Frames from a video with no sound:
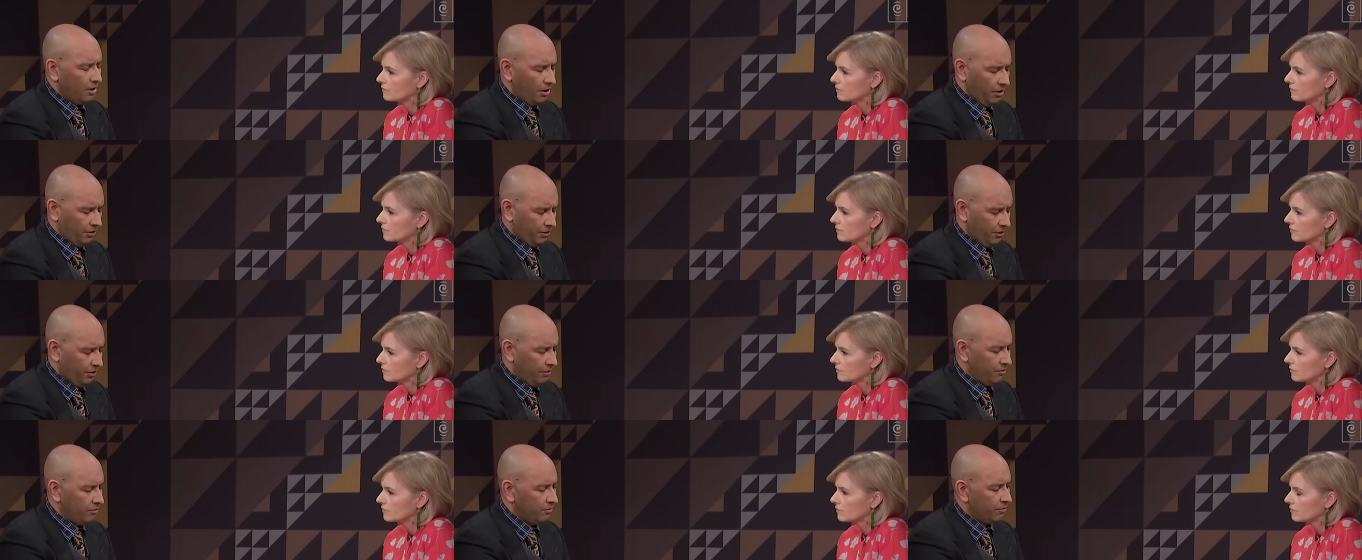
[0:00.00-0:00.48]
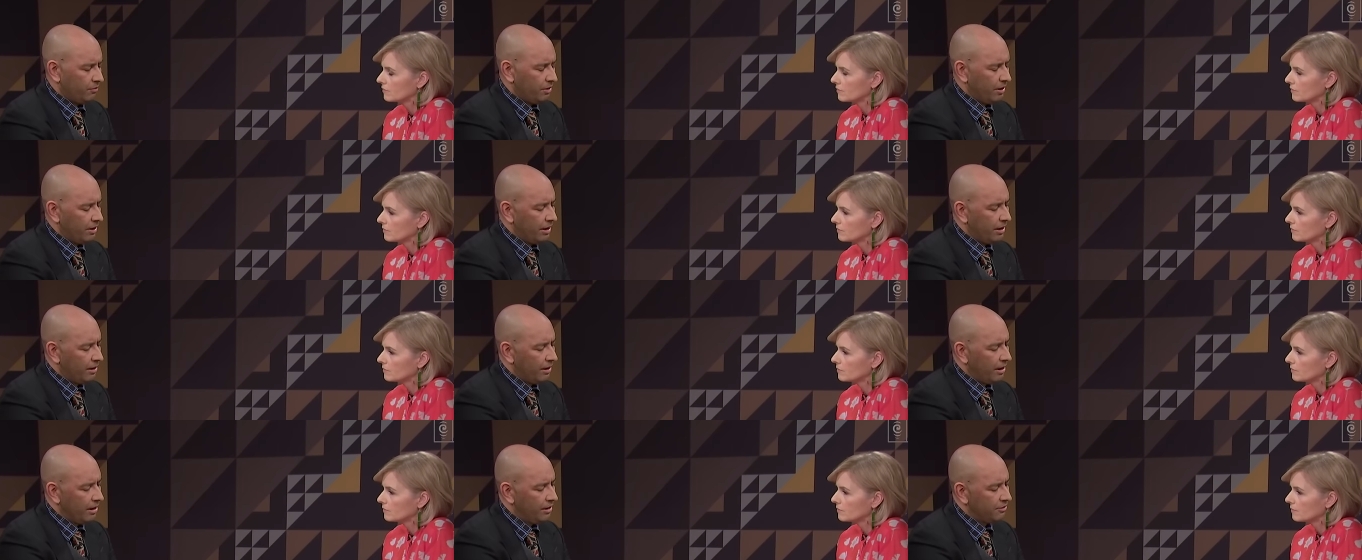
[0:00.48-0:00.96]
Speaker 1: No, no.
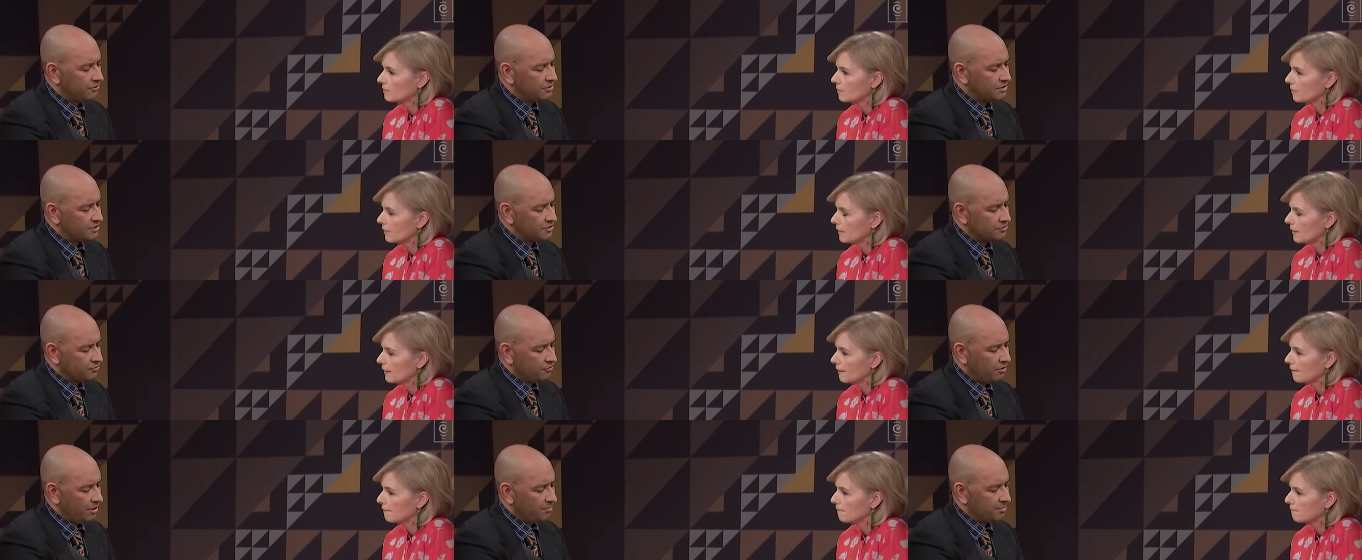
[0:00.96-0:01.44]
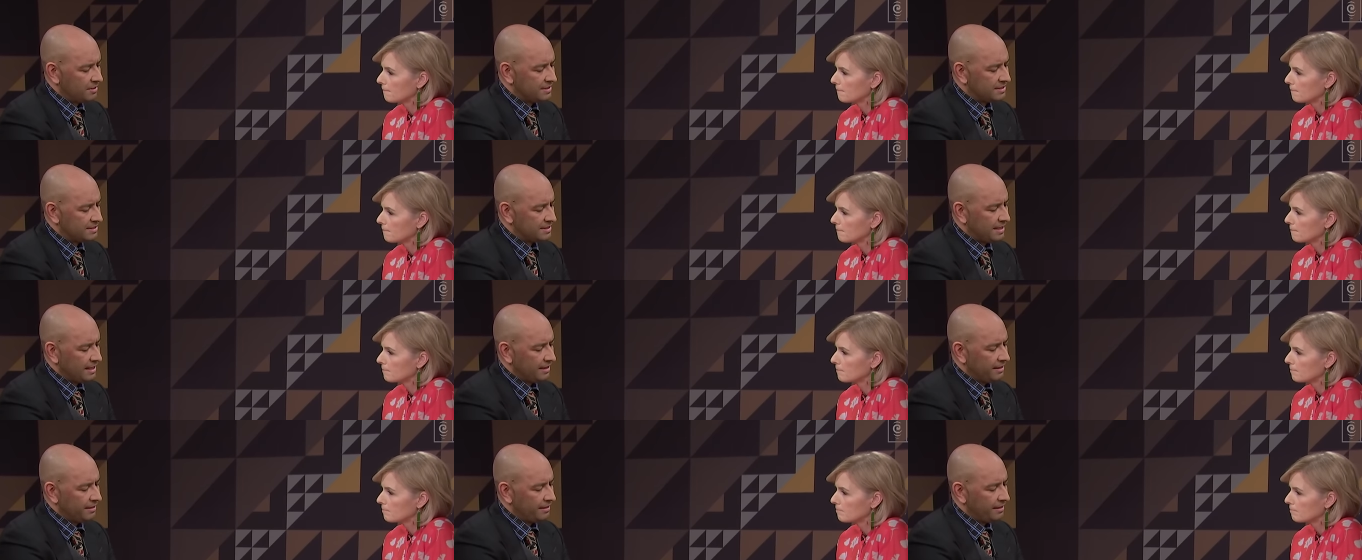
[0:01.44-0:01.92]
Our describe
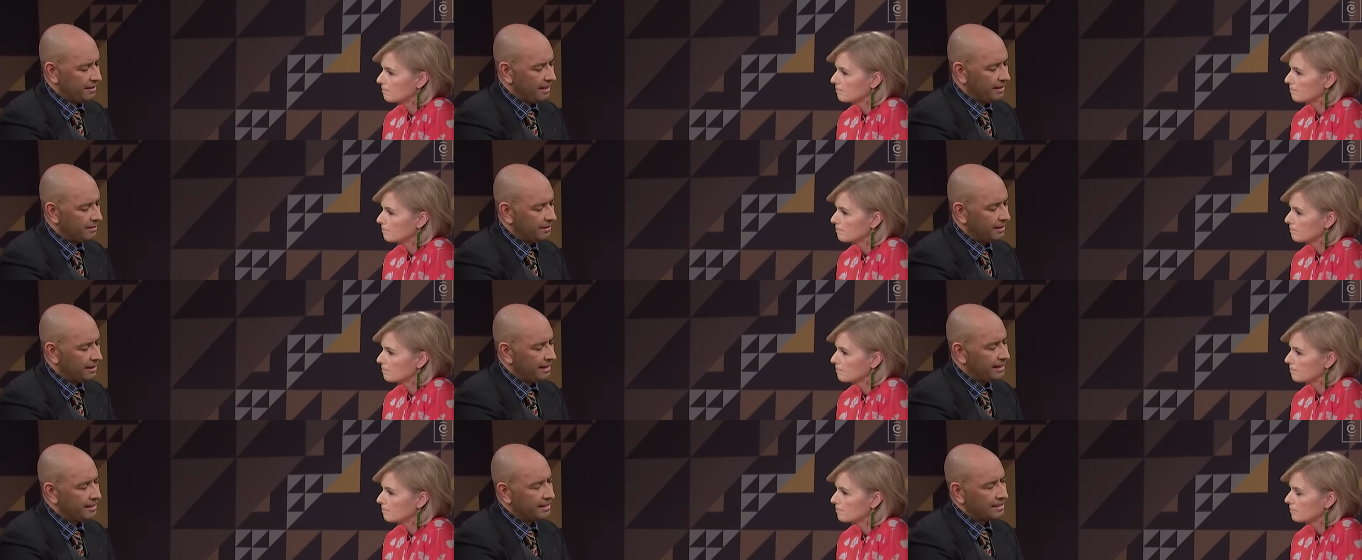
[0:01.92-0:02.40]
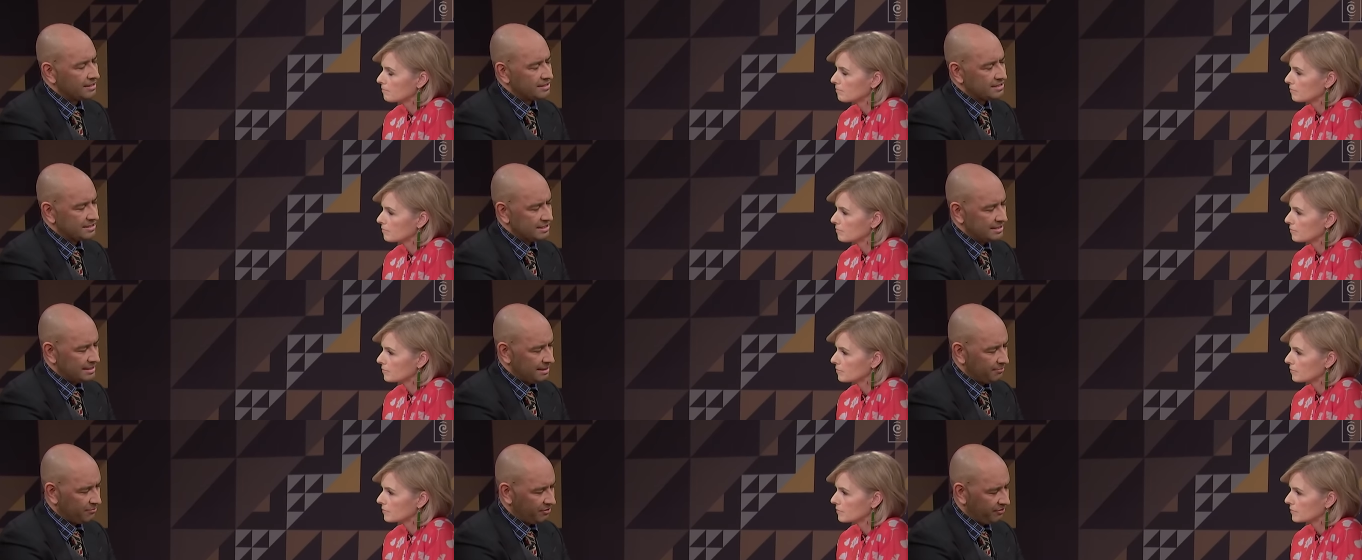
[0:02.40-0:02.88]
is that that laid out
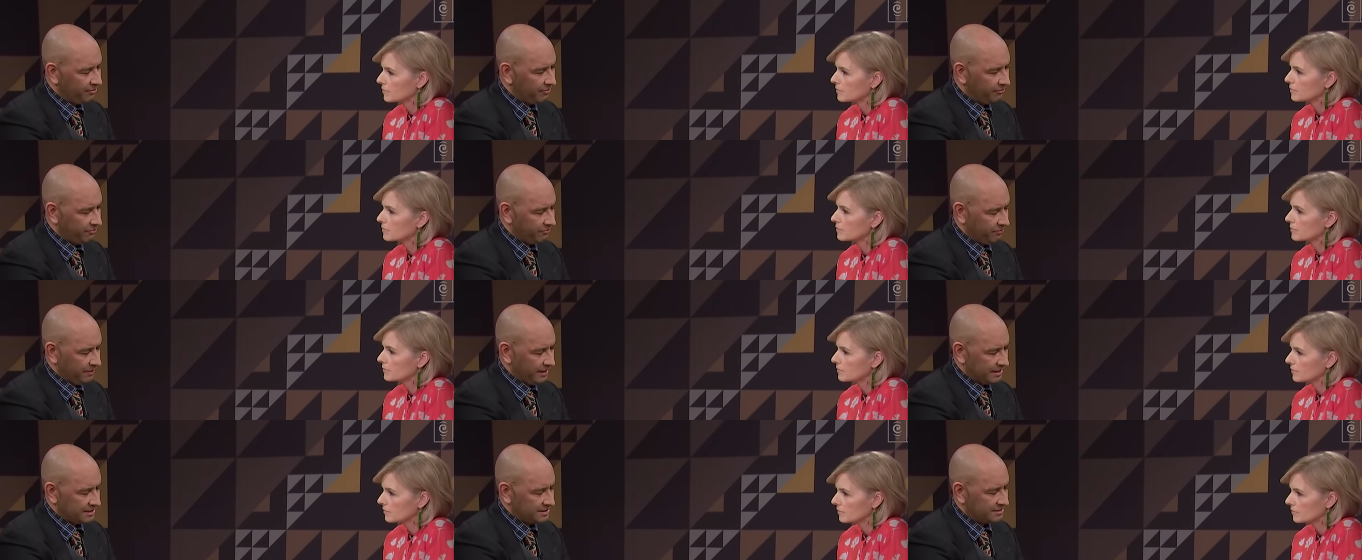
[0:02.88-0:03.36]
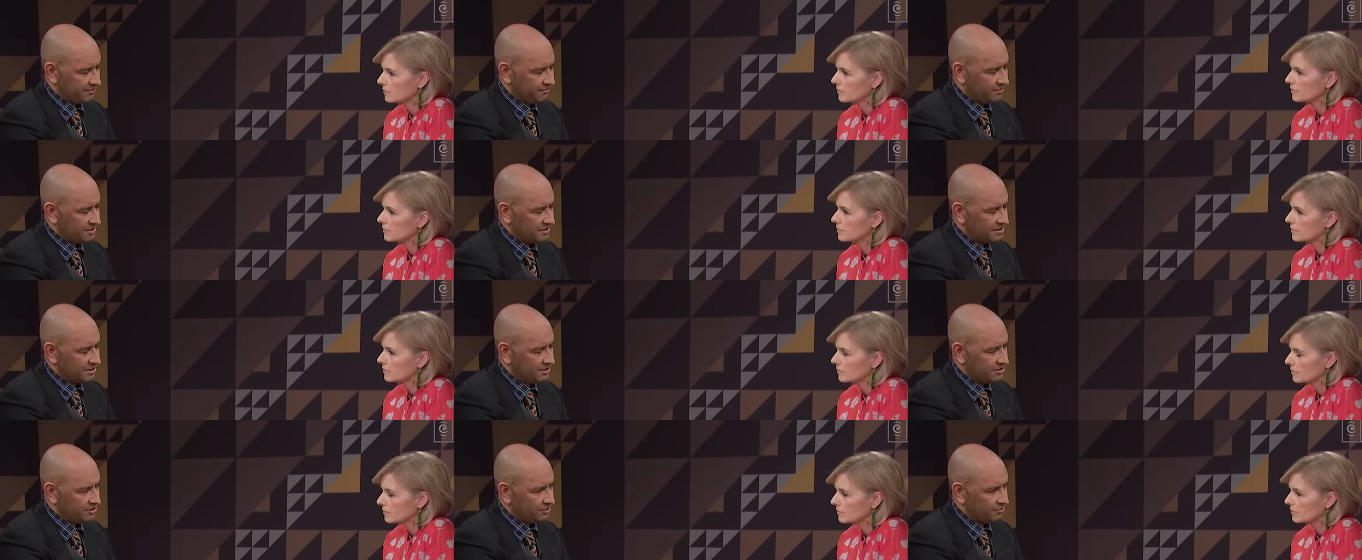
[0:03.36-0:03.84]
some of the facts of
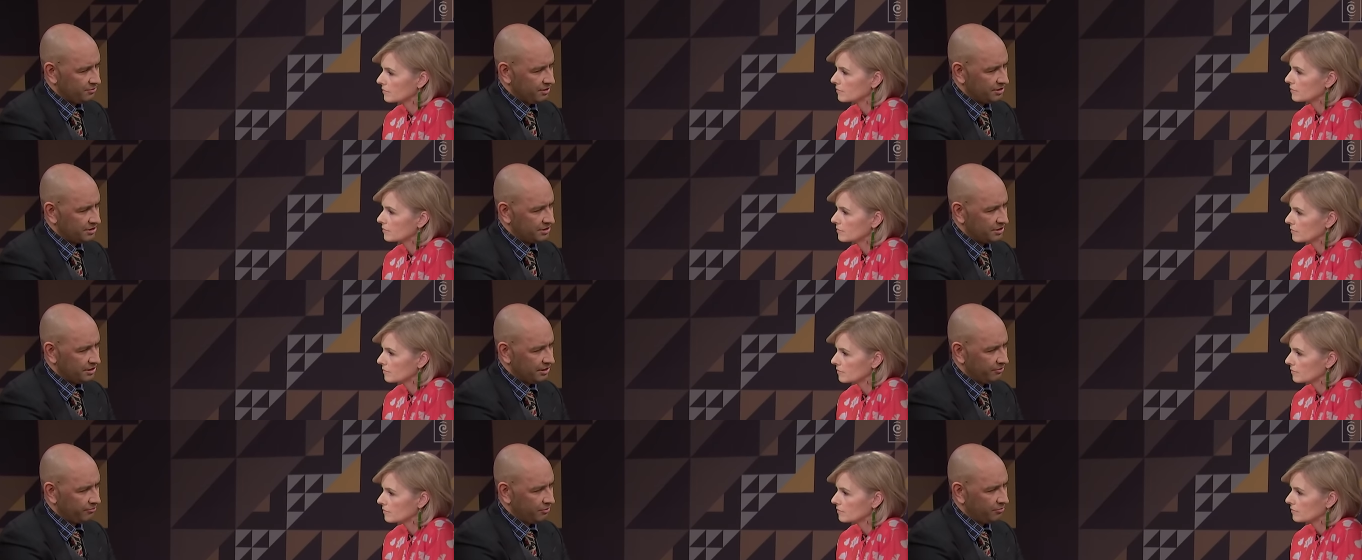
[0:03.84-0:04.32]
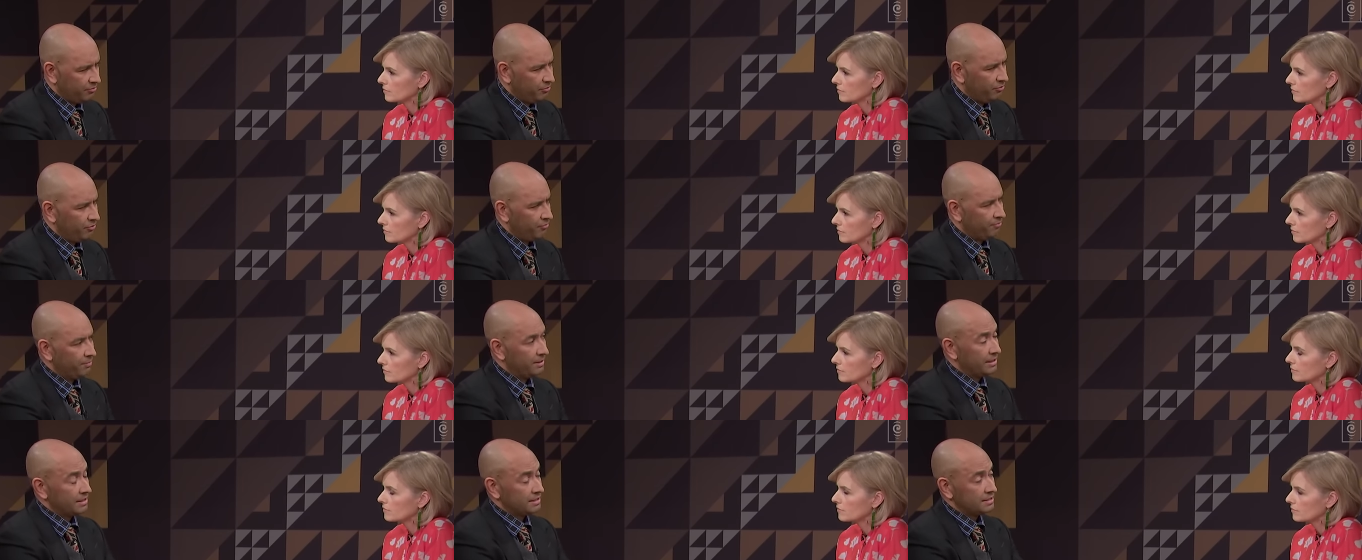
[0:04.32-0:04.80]
the situation, that
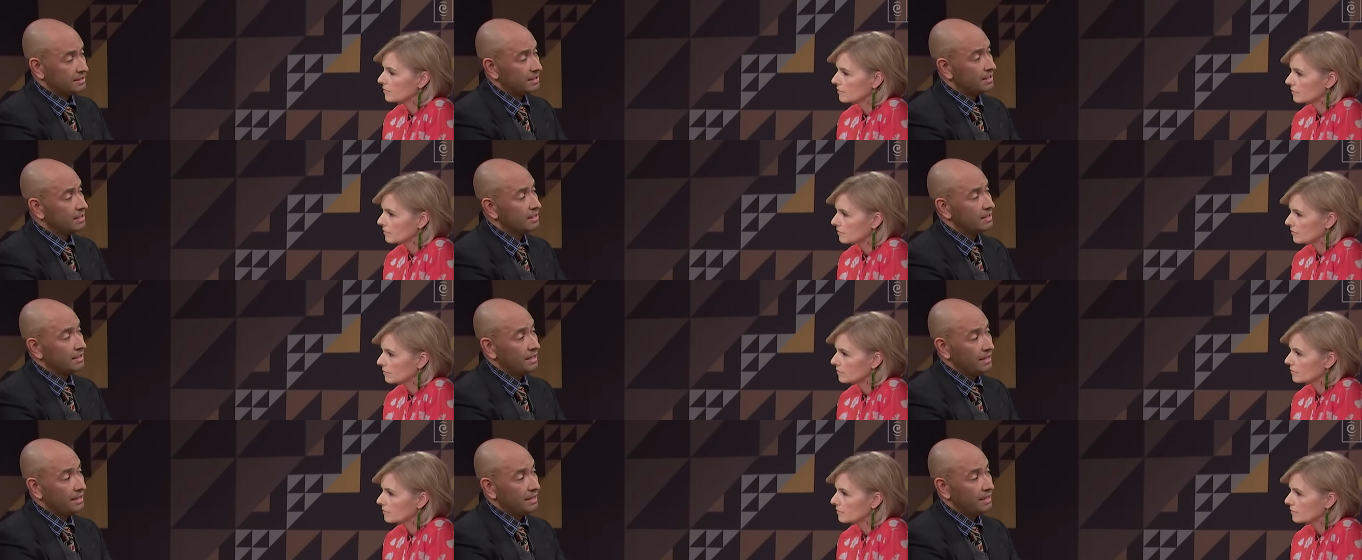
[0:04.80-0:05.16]
report, but it didn't